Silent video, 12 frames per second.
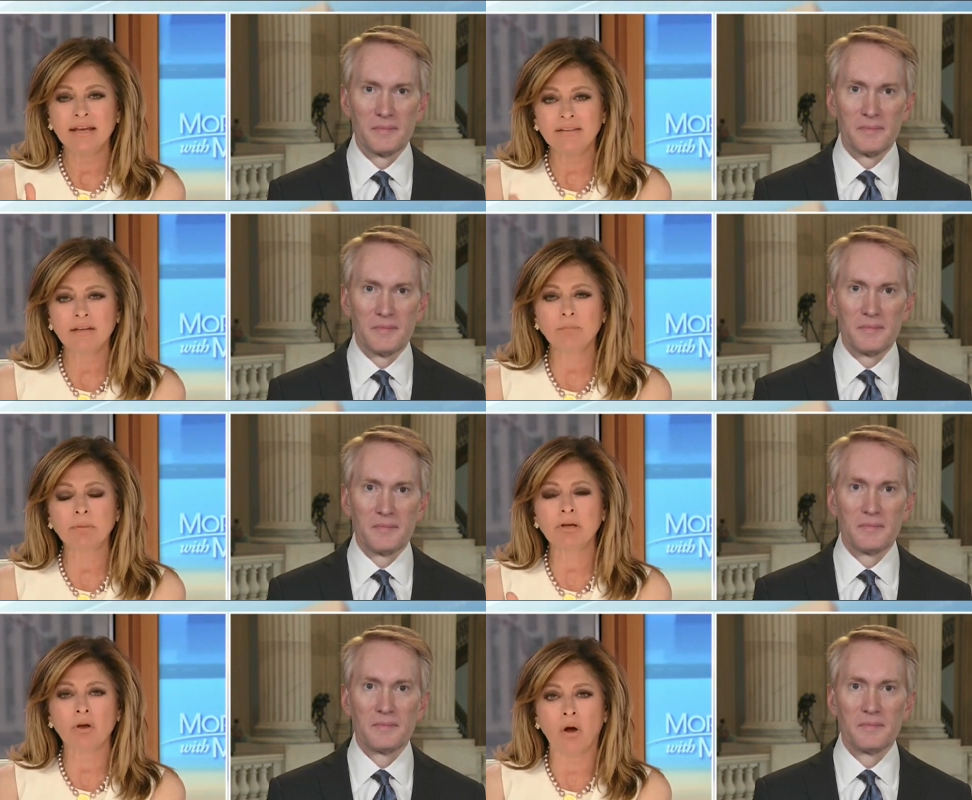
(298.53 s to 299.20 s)
Speaker 1: Is
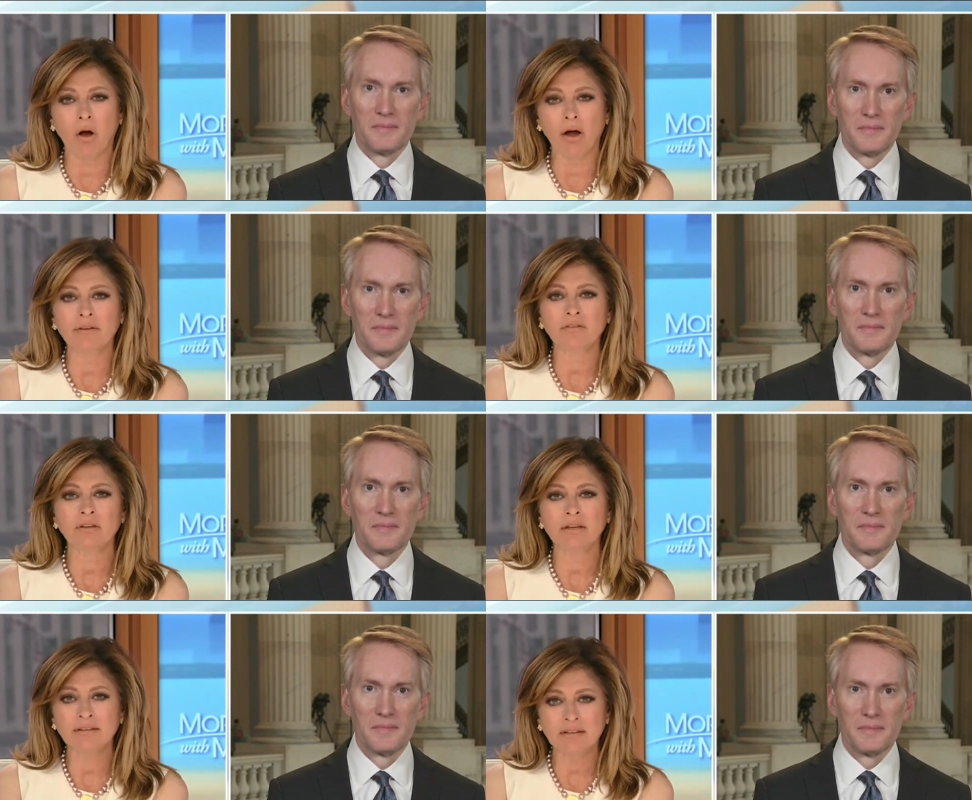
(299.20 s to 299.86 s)
it
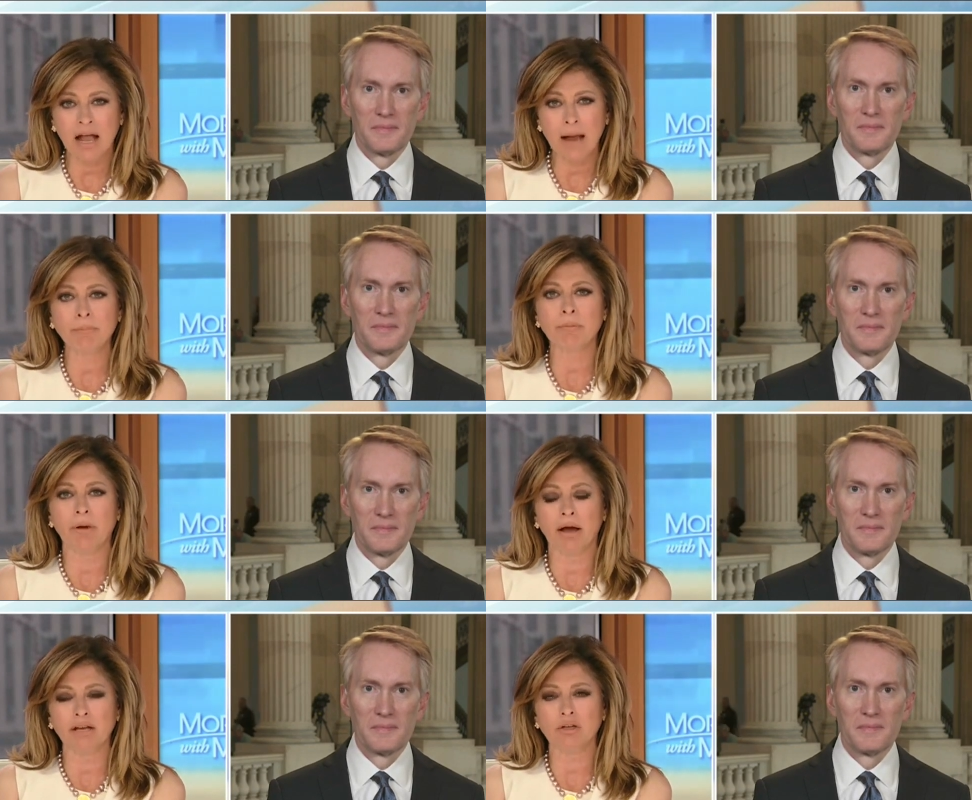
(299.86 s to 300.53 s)
because he's
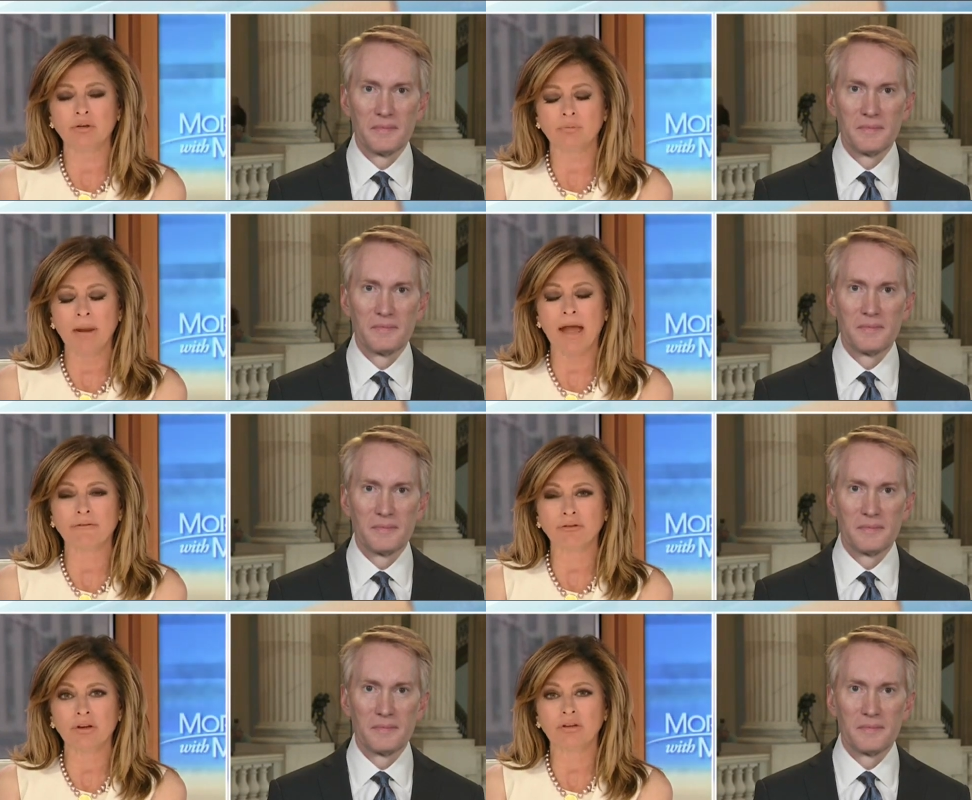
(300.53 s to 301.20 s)
compromised
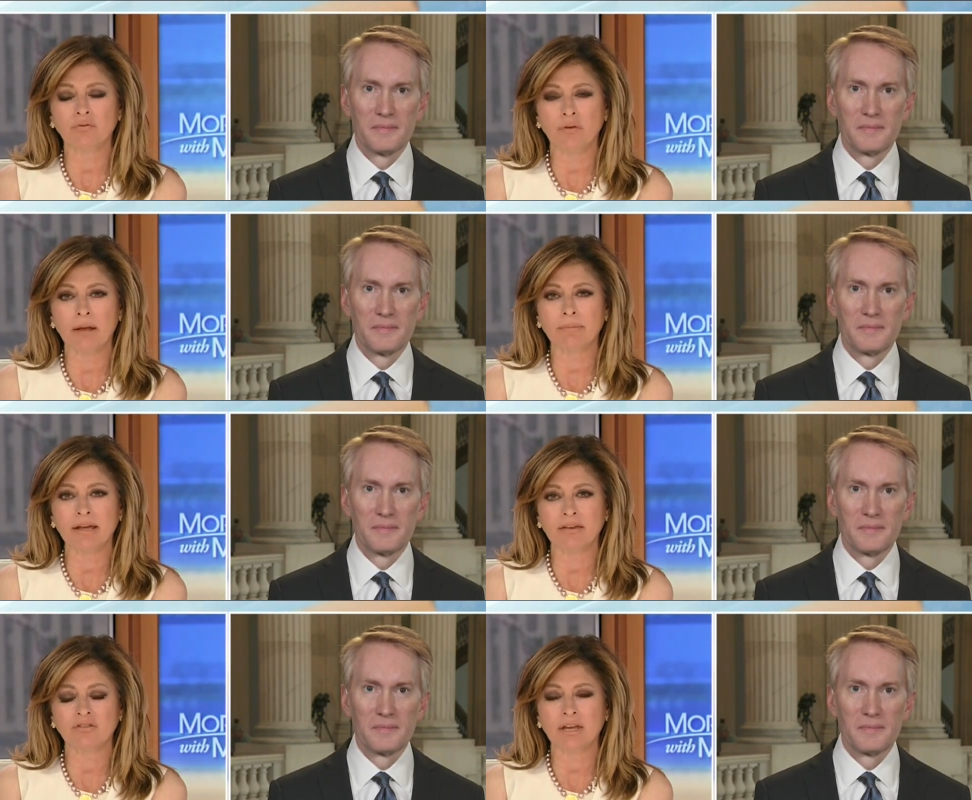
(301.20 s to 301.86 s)
after his
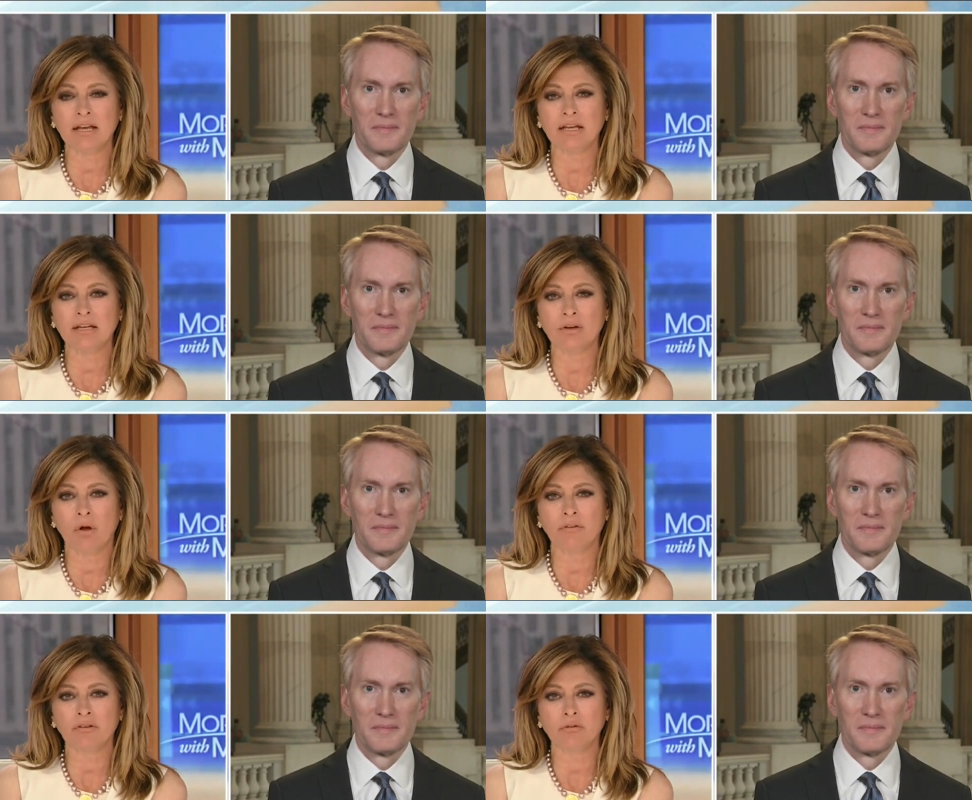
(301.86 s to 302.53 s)
family has taken
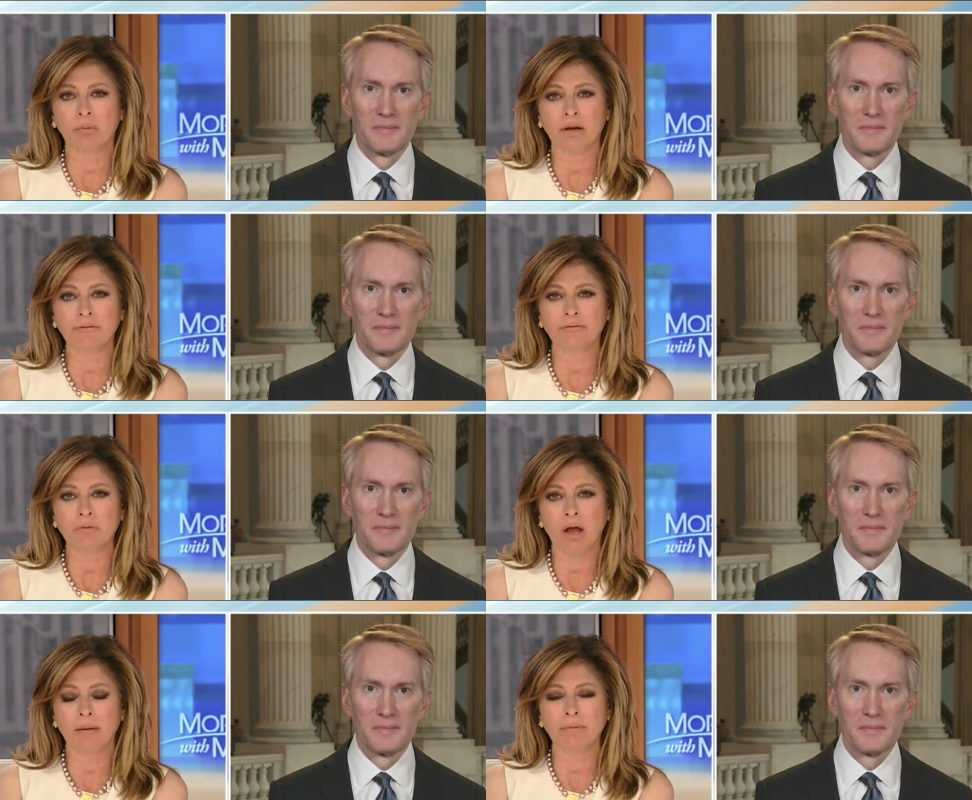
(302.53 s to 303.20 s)
in all this money
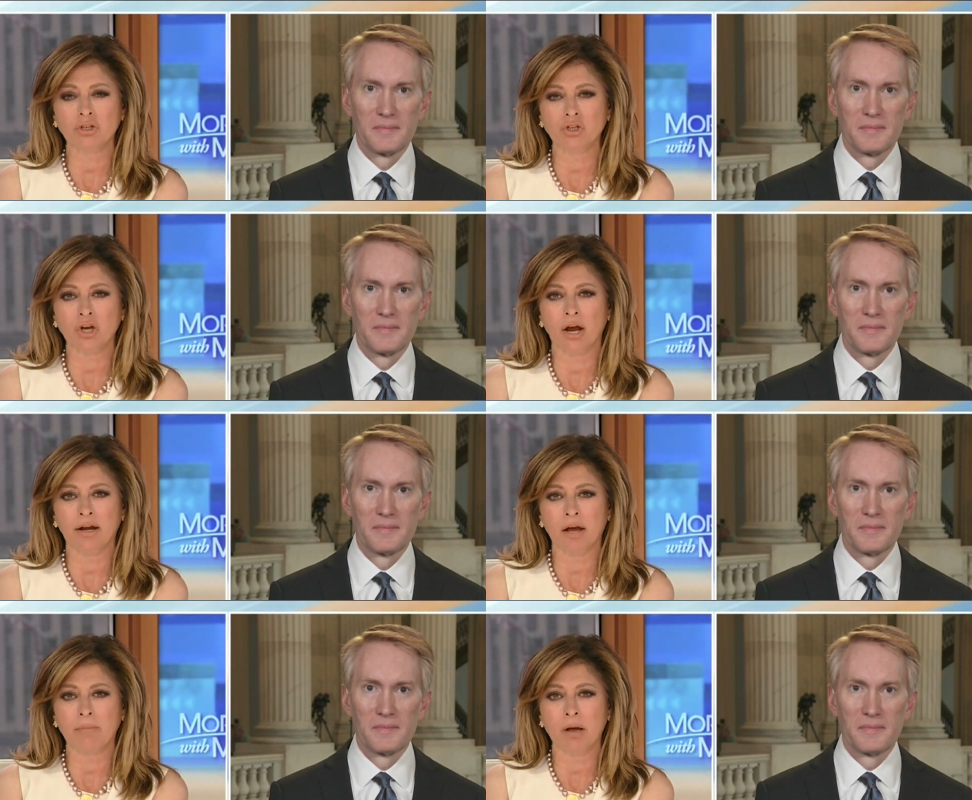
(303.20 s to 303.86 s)
from communist
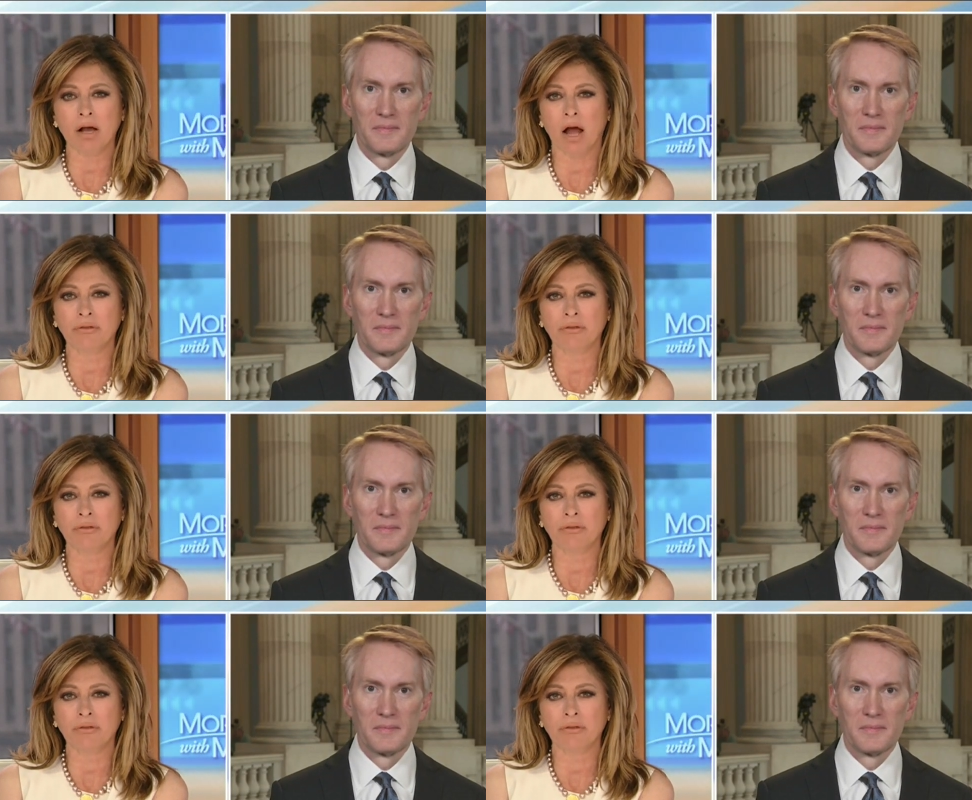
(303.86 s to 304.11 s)
China, among